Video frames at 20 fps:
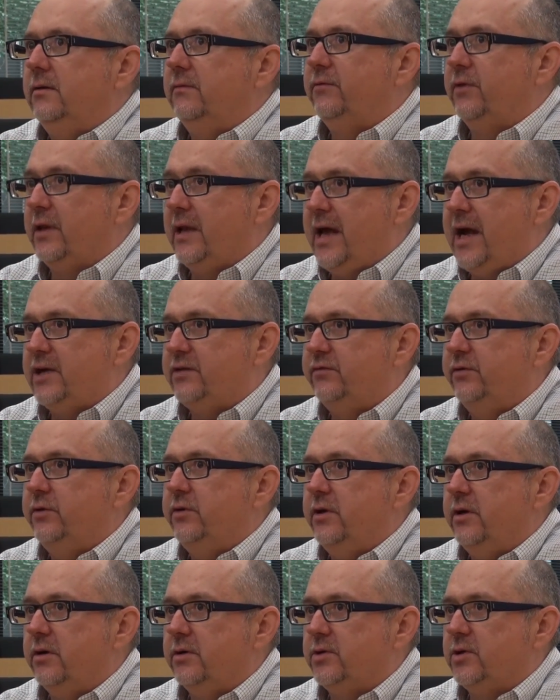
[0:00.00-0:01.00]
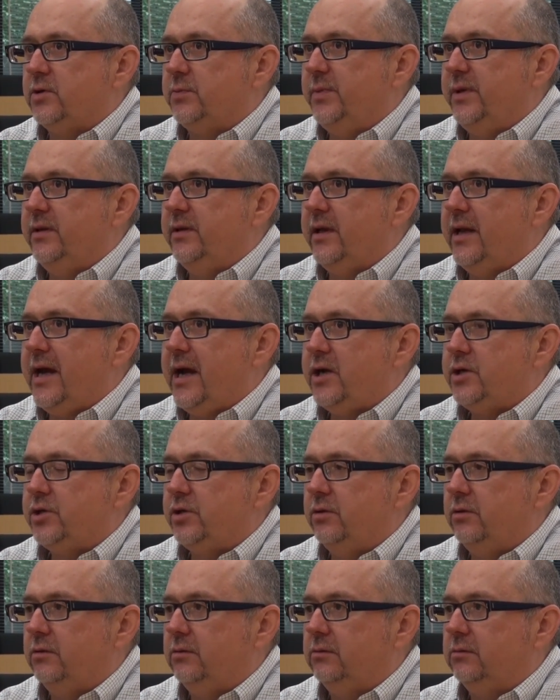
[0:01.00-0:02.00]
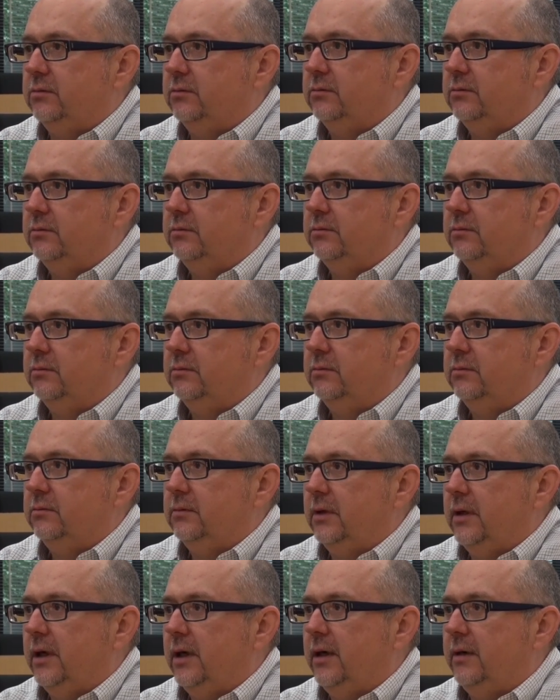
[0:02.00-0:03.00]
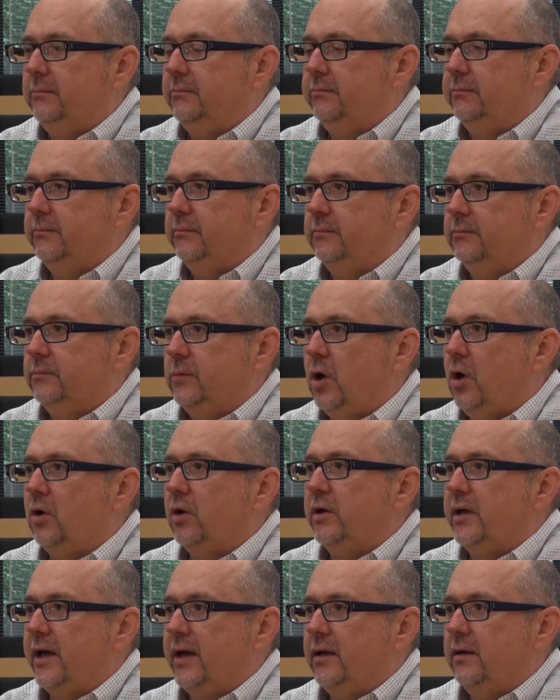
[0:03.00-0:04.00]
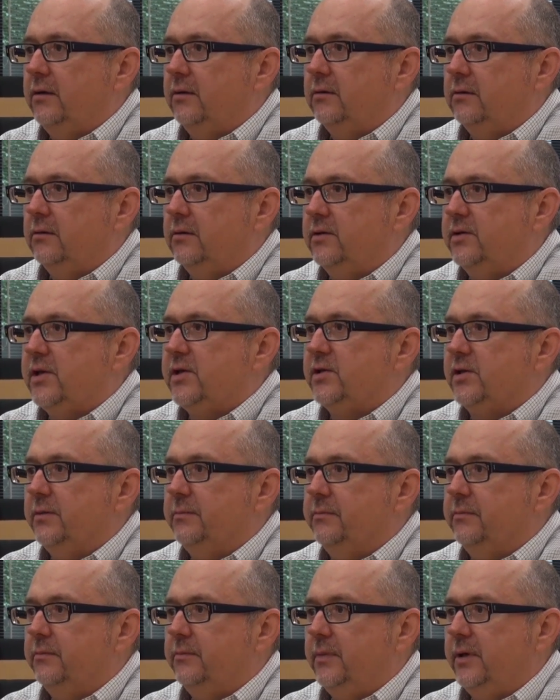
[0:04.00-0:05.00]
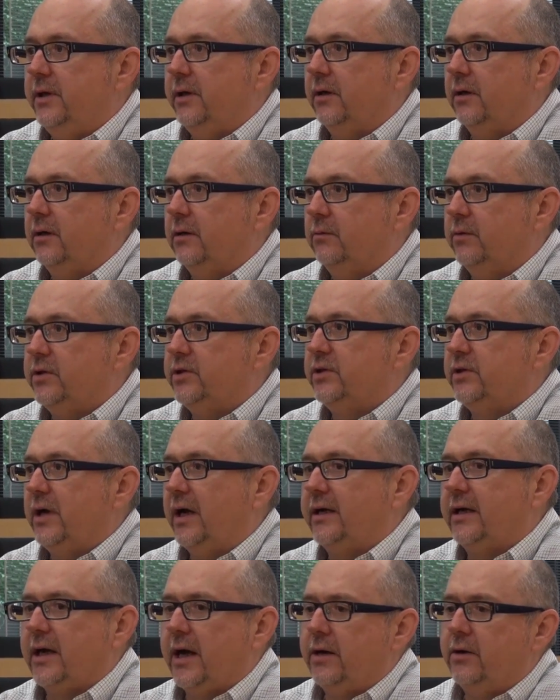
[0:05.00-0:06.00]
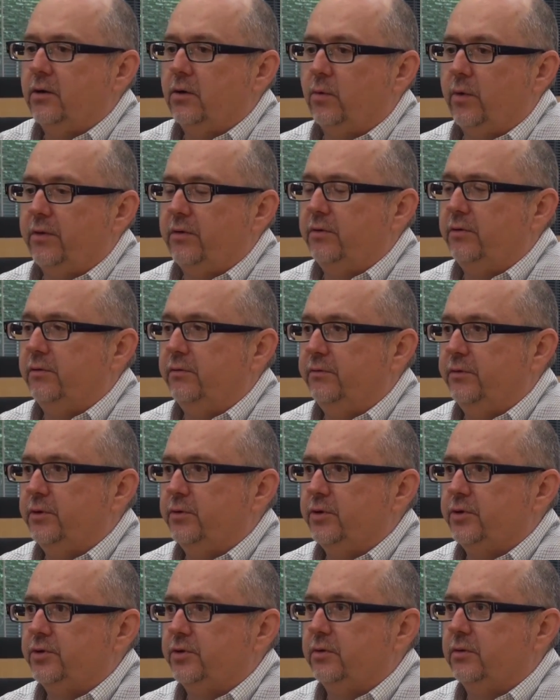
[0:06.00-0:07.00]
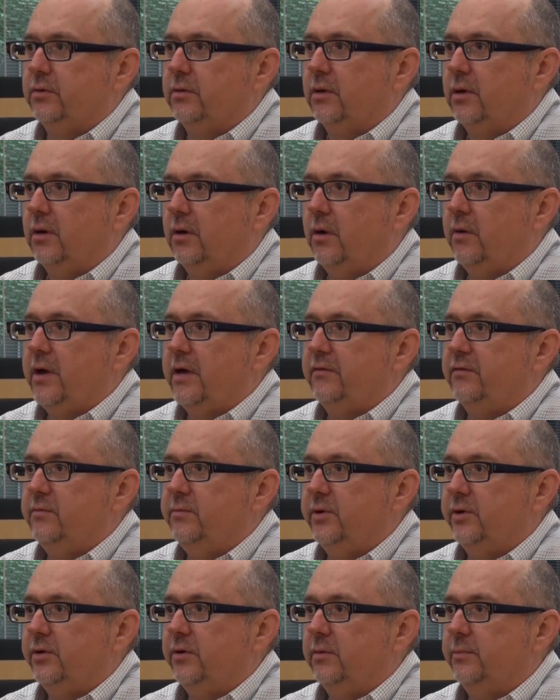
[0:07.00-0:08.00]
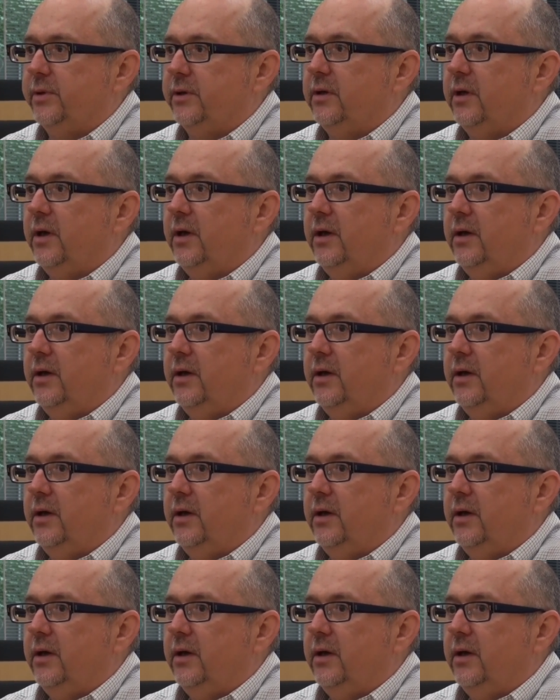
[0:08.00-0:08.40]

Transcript: For the last few years, it's been the national holiday system here, which I don't know whether your viewers are all that familiar, but